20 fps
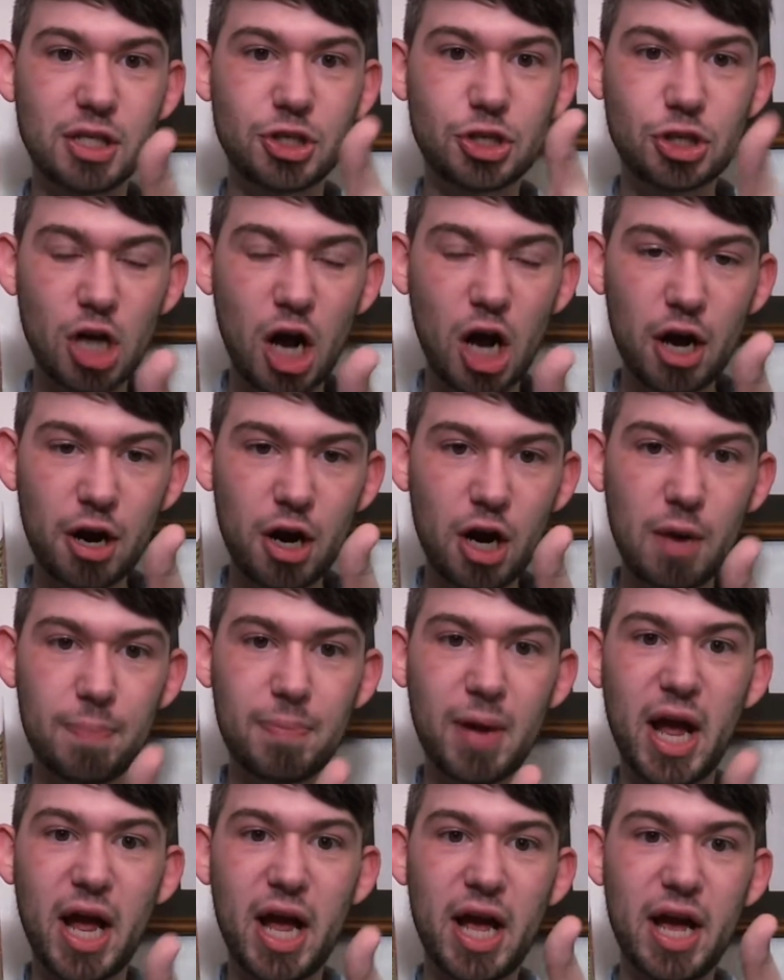getting shot
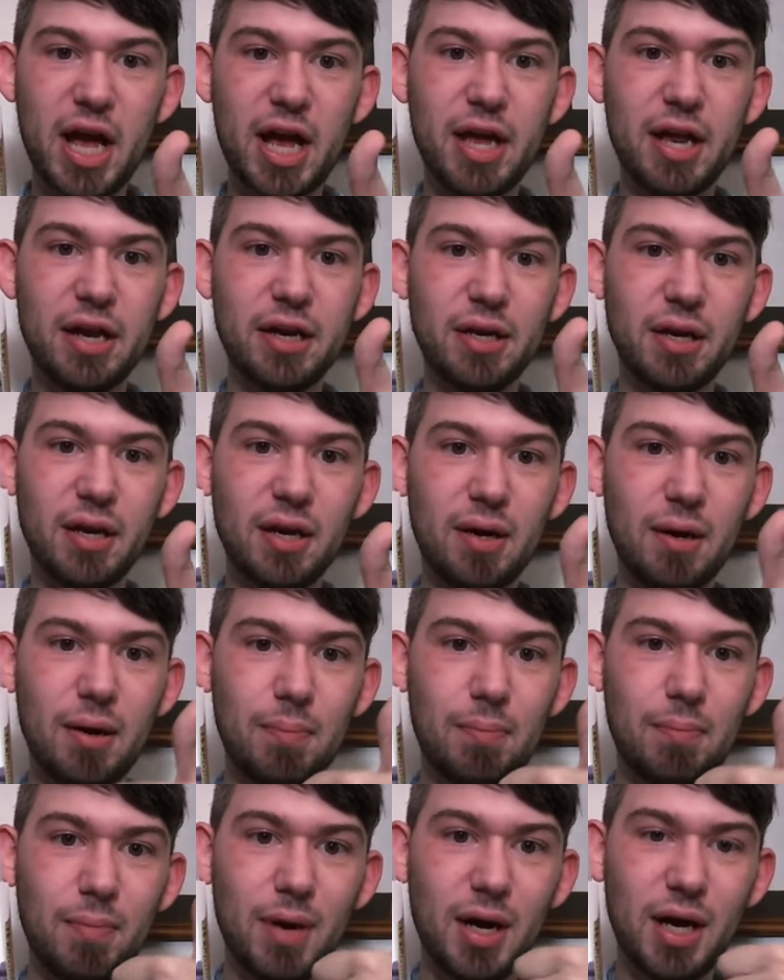up and
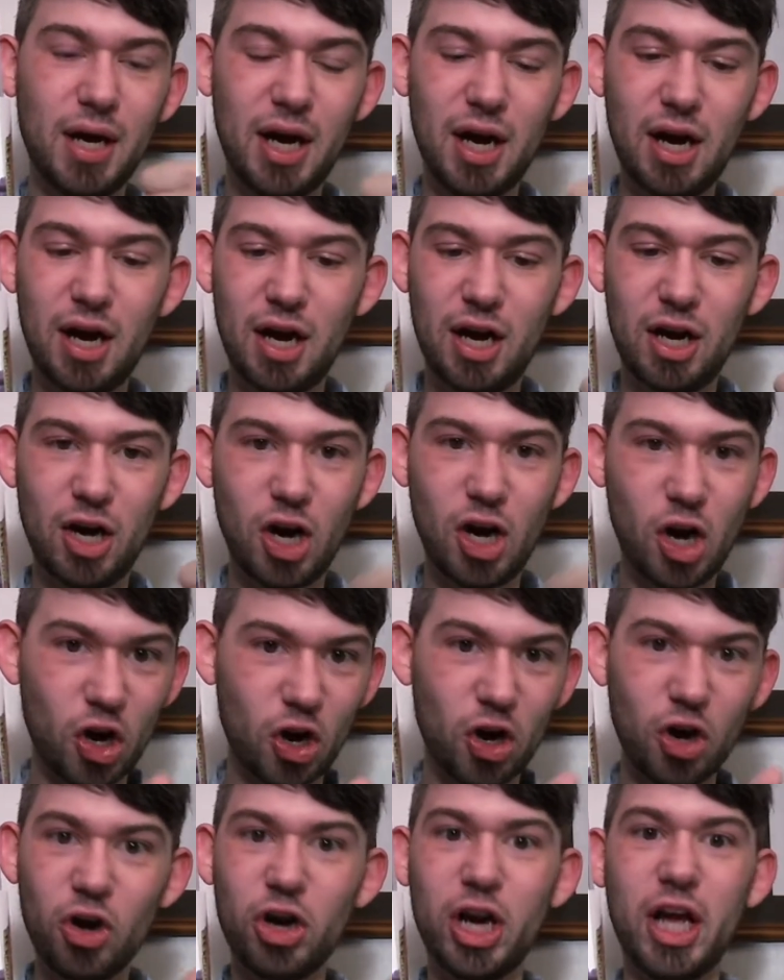
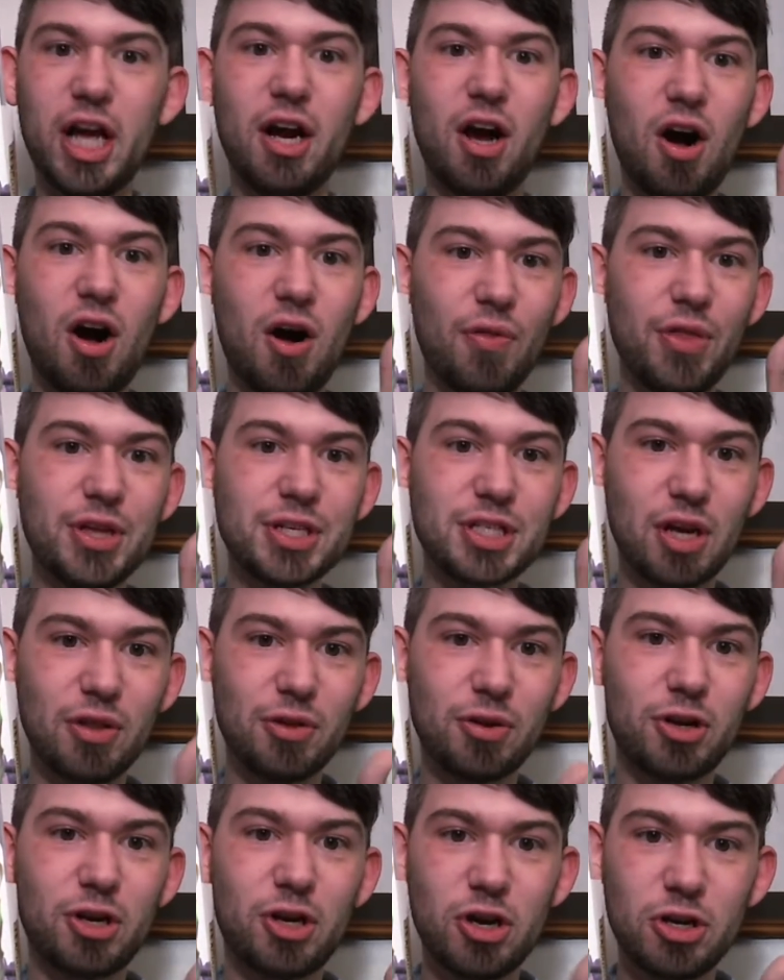hurt, and all this
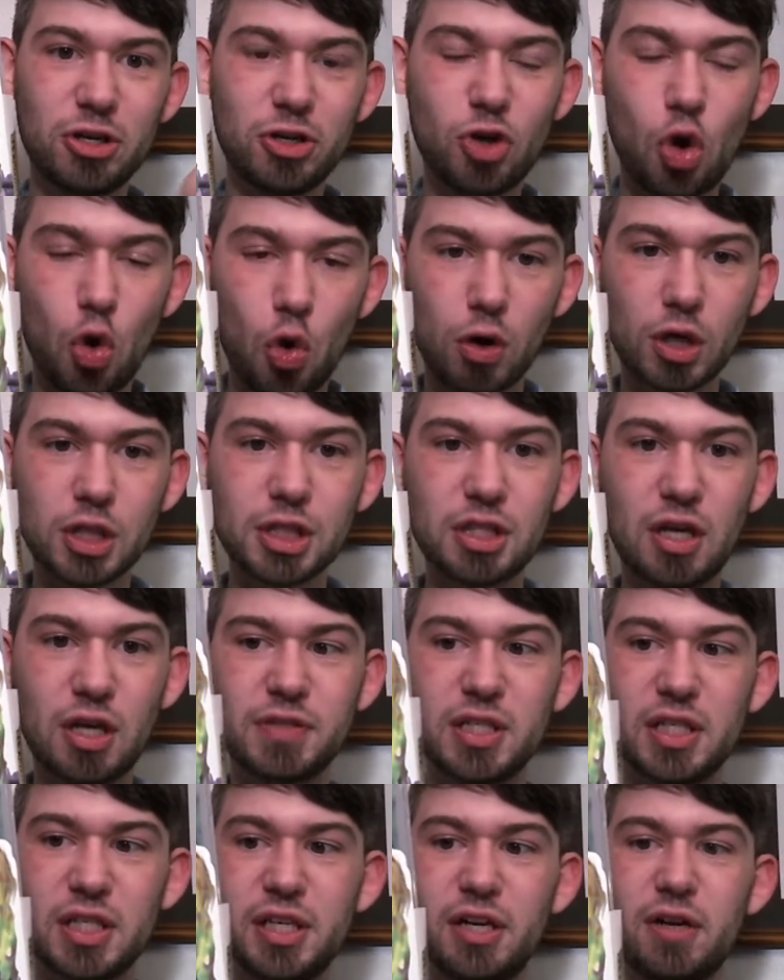other good gore
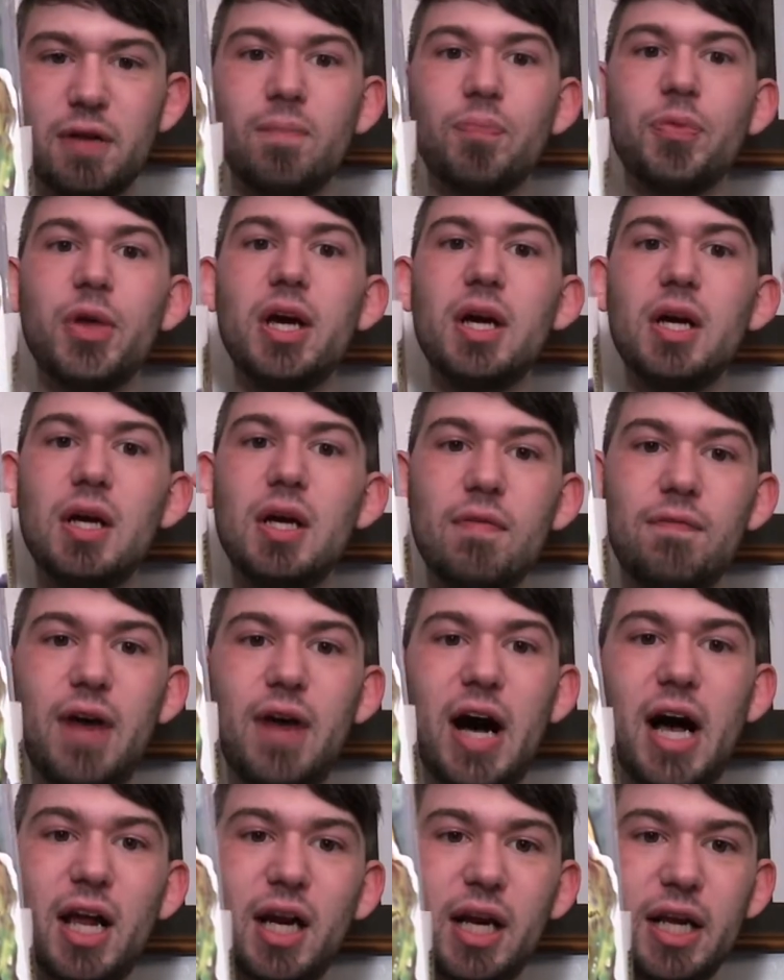stuff's in here.
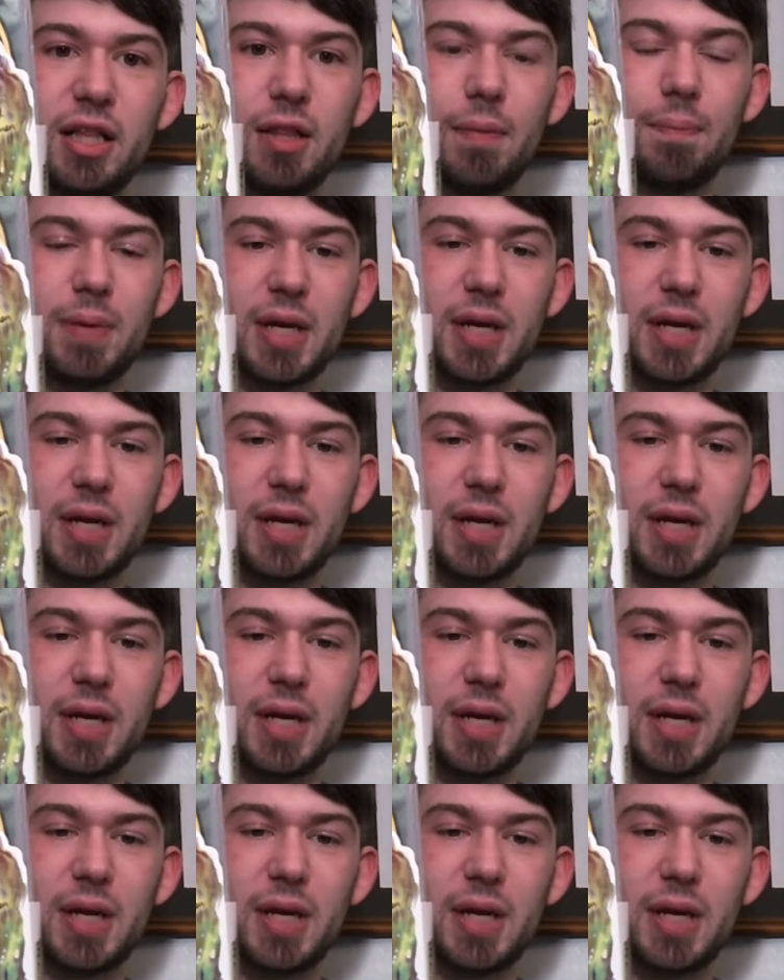Finally, the